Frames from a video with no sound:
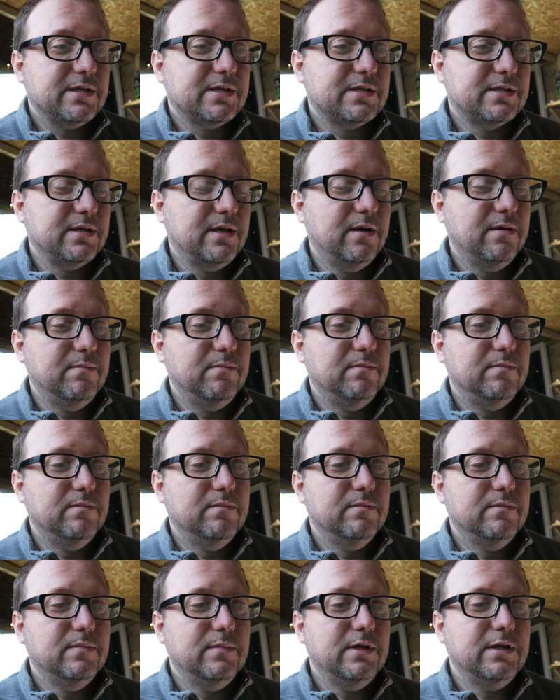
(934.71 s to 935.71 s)

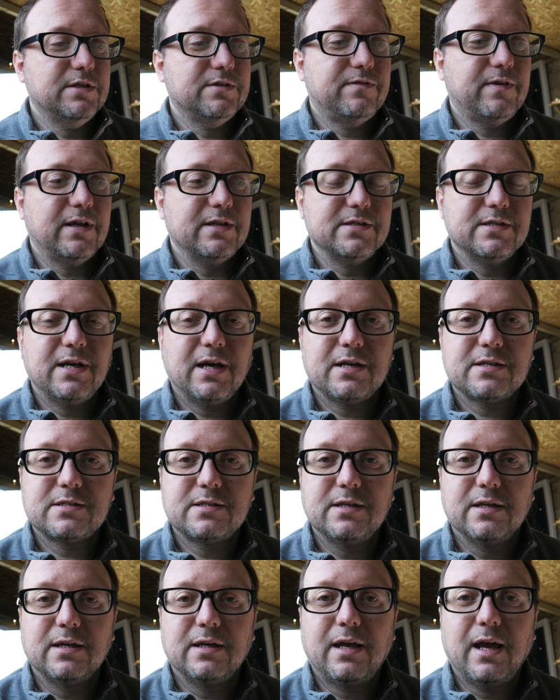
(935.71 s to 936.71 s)
It's
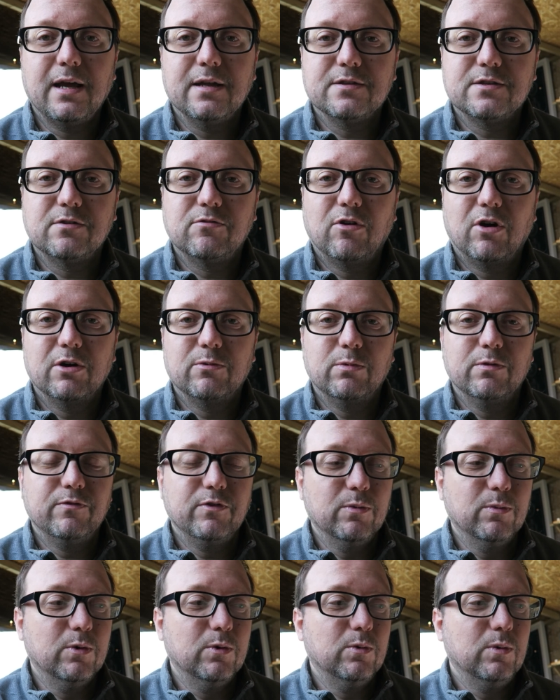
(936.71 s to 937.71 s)
fantastic getting to ride with
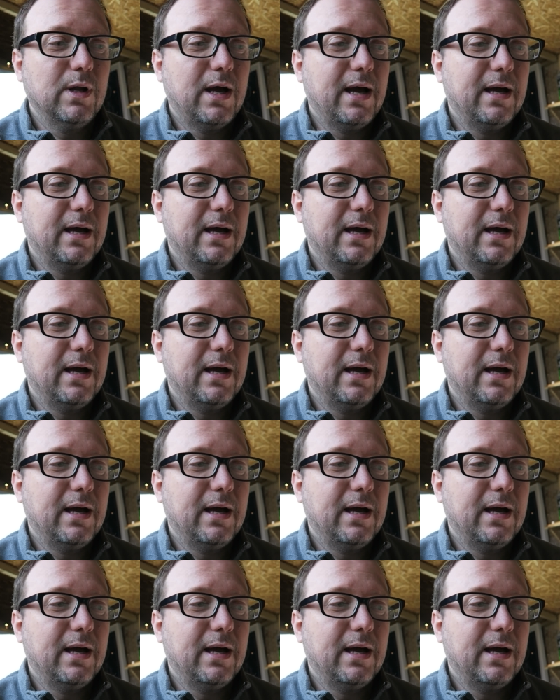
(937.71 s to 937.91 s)
you all.